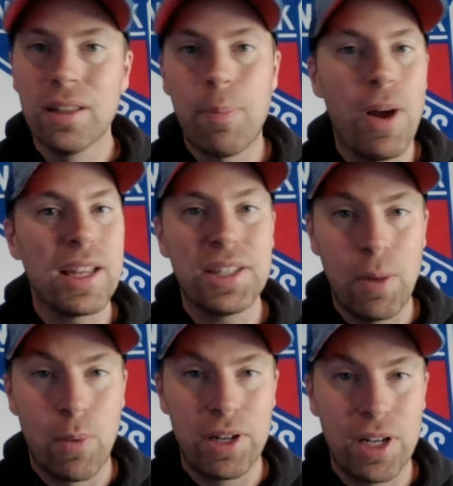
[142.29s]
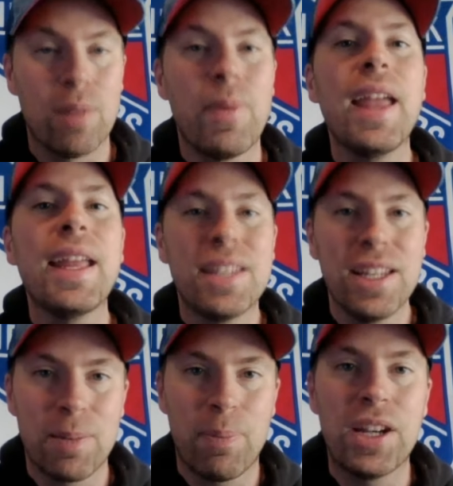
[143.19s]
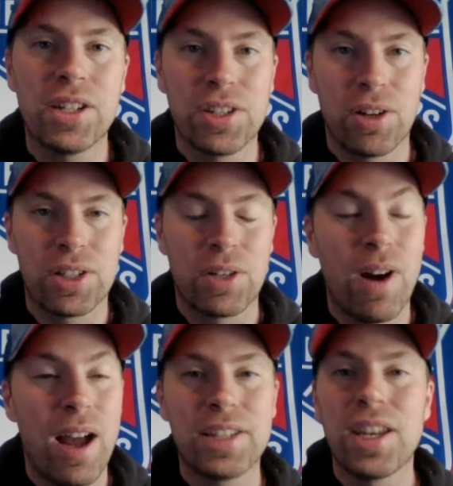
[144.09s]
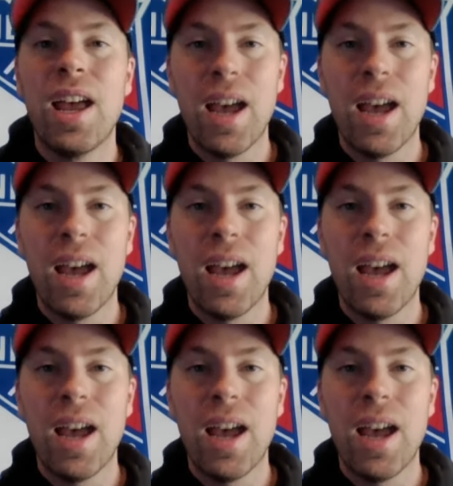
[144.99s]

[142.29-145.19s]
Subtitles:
the puck gets anywhere near him, that anticipation starts to rise.